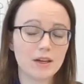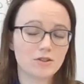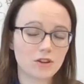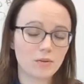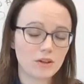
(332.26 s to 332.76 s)

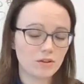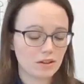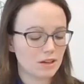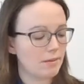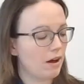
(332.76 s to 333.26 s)
So when you
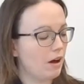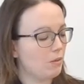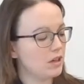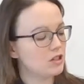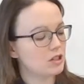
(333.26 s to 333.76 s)
think about how
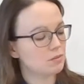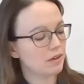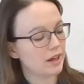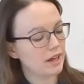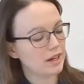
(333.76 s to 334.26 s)
we just
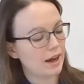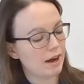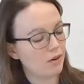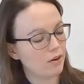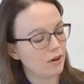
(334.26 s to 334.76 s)
played
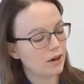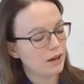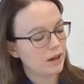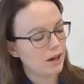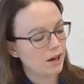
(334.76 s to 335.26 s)
our
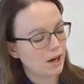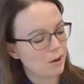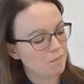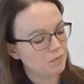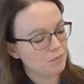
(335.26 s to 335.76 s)

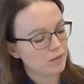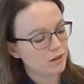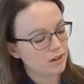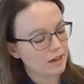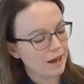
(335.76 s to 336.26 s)

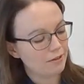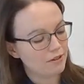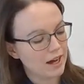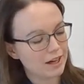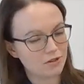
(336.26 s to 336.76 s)
F
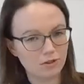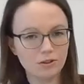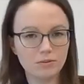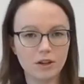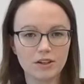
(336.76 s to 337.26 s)

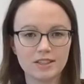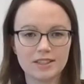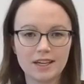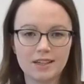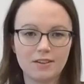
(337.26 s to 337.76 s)
natural with our
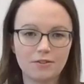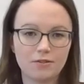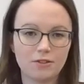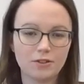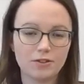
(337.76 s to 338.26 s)
second
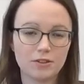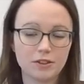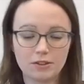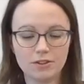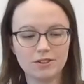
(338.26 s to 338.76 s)
and first
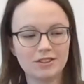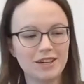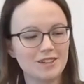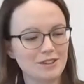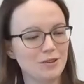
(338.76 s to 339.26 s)
fingers
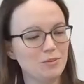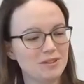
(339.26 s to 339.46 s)
touching,